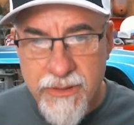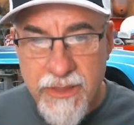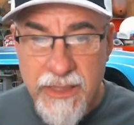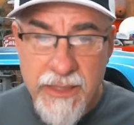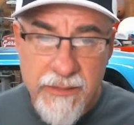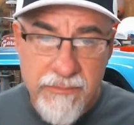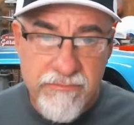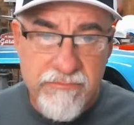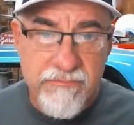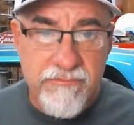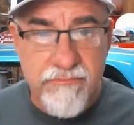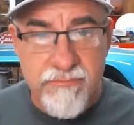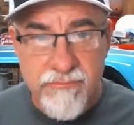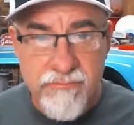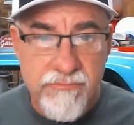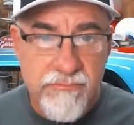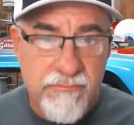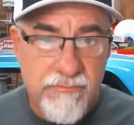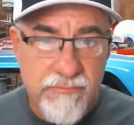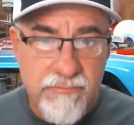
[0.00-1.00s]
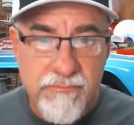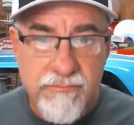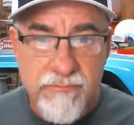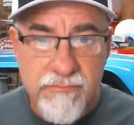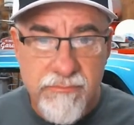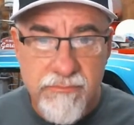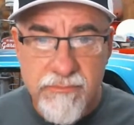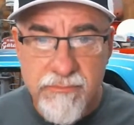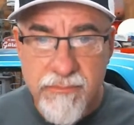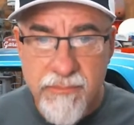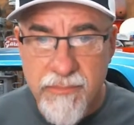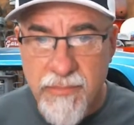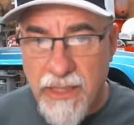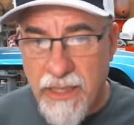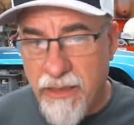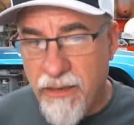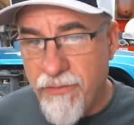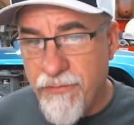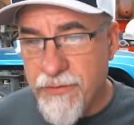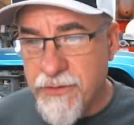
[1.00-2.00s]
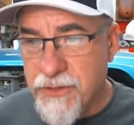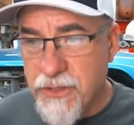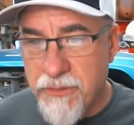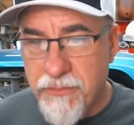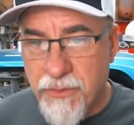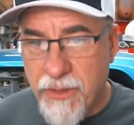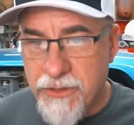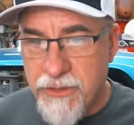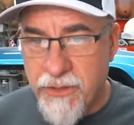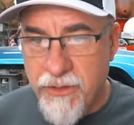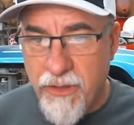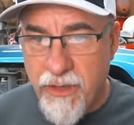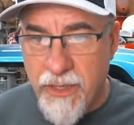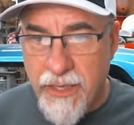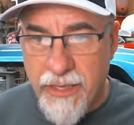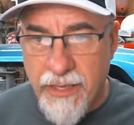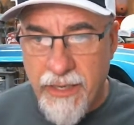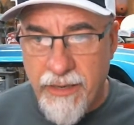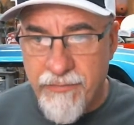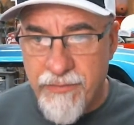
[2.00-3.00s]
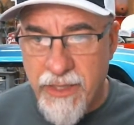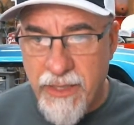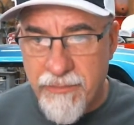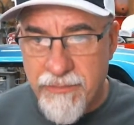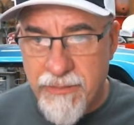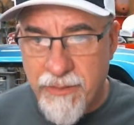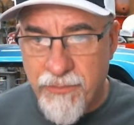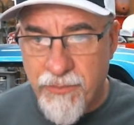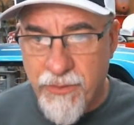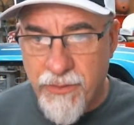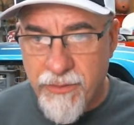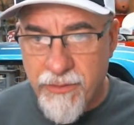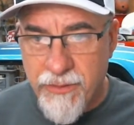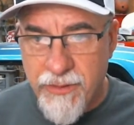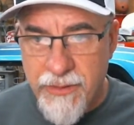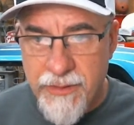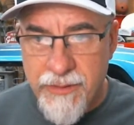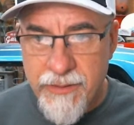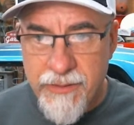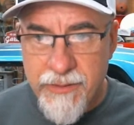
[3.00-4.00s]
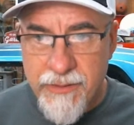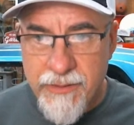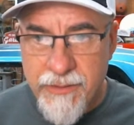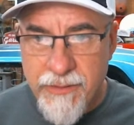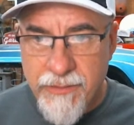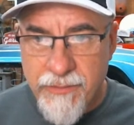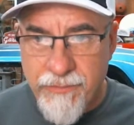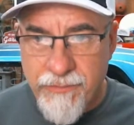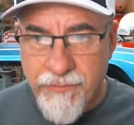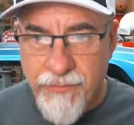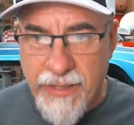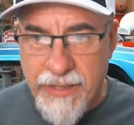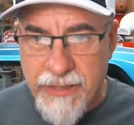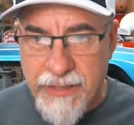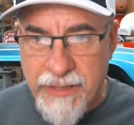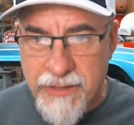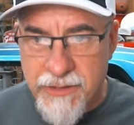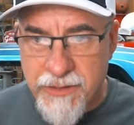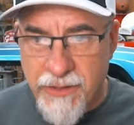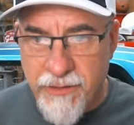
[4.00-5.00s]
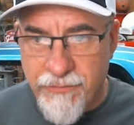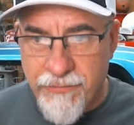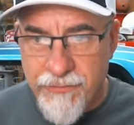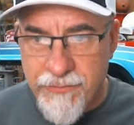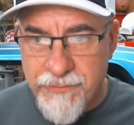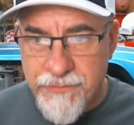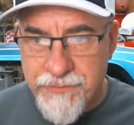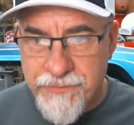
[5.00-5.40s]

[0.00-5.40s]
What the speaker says: I don't know if that's a good price or not. I haven't kept up with that stuff.